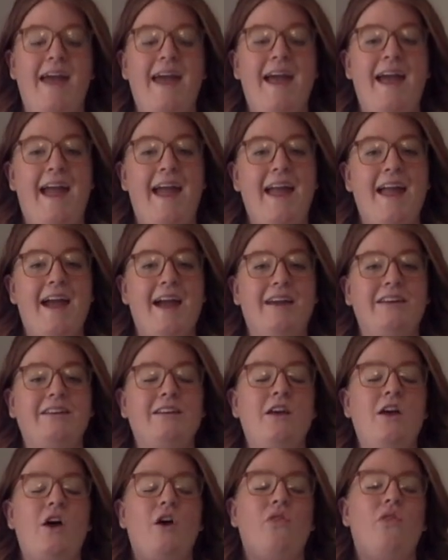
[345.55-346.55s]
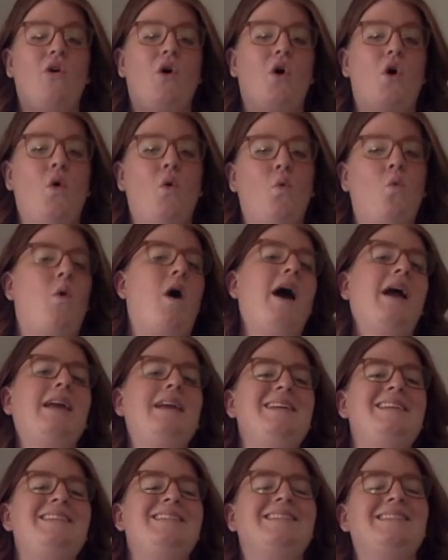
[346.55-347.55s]
and the
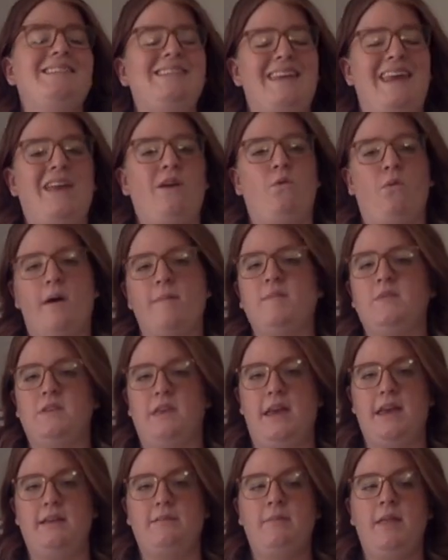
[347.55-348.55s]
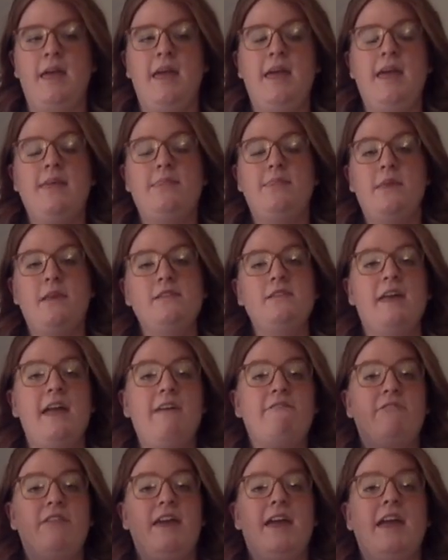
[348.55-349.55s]
Hawaii State website. This
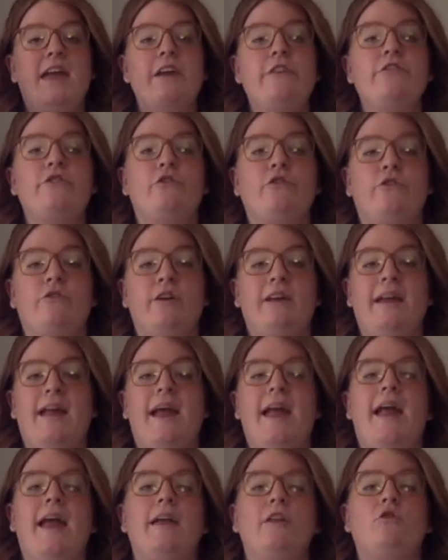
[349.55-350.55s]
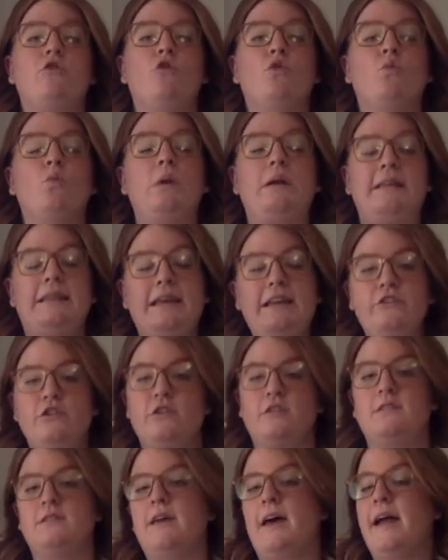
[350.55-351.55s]
gave the history and the
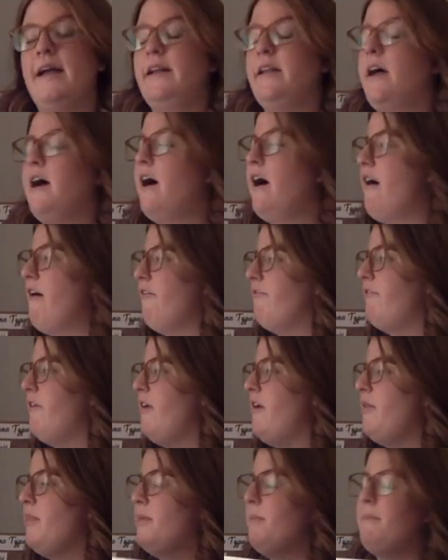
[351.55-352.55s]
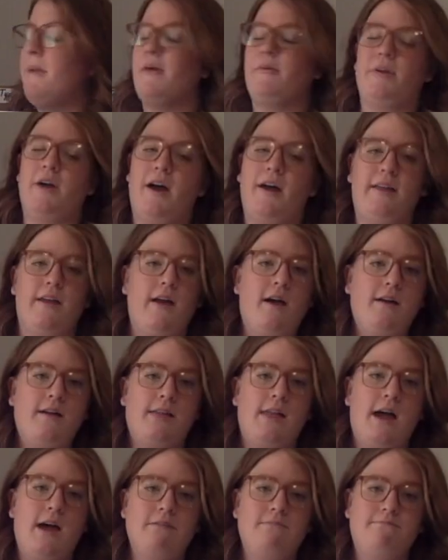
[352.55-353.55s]
religious side of the Mountain
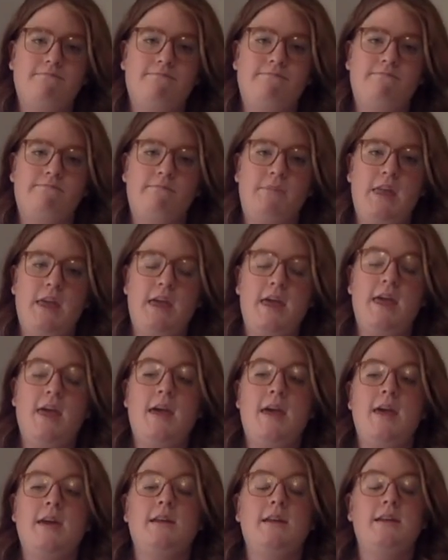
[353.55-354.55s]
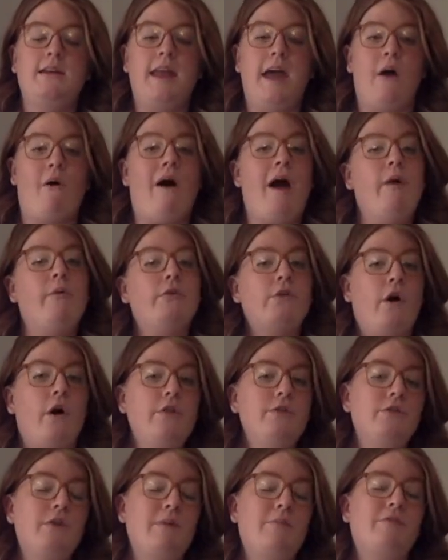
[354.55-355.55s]
Haleakala. Now, I was
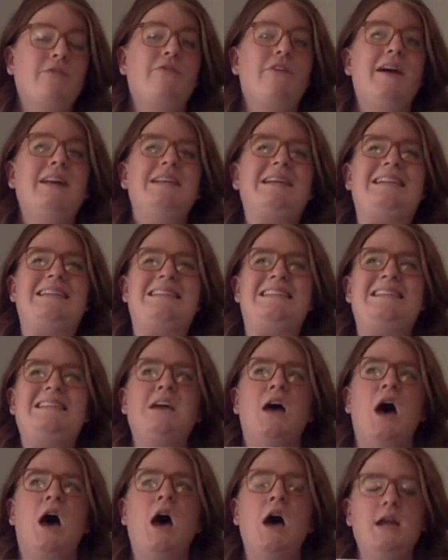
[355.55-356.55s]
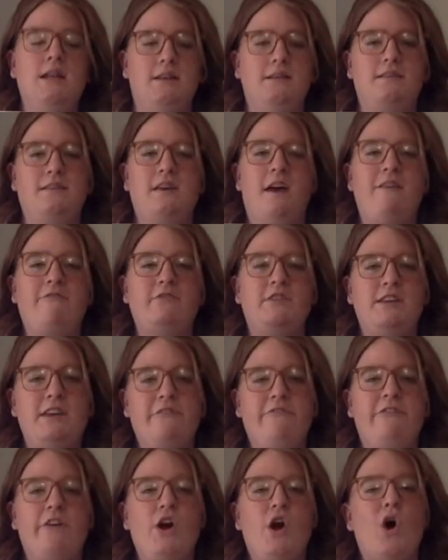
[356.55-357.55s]
also able to find tons of
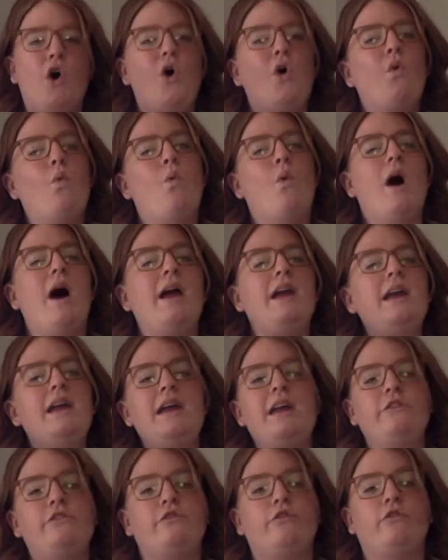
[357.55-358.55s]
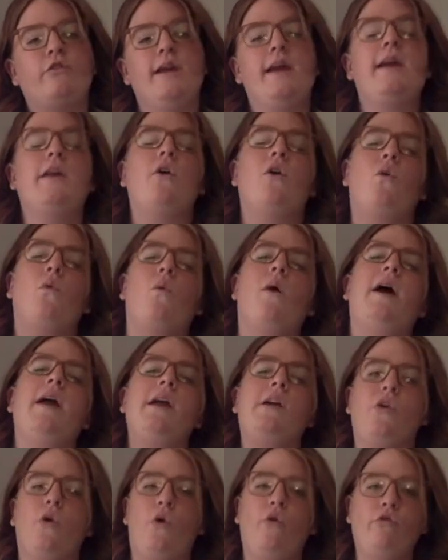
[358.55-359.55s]
different Hawaii history and
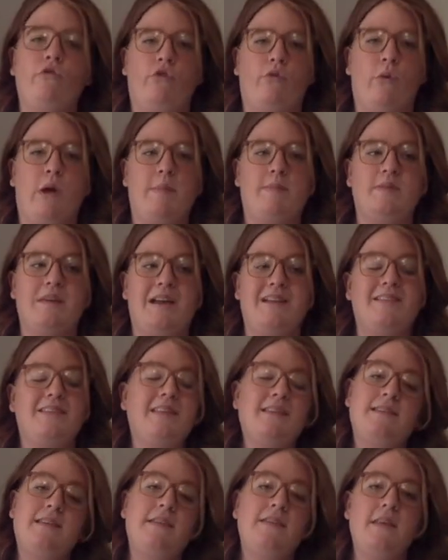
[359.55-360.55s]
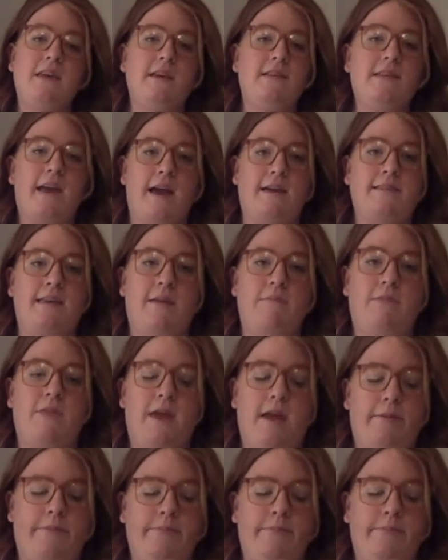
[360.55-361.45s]
Hawaii culture websites that said the exact same thing.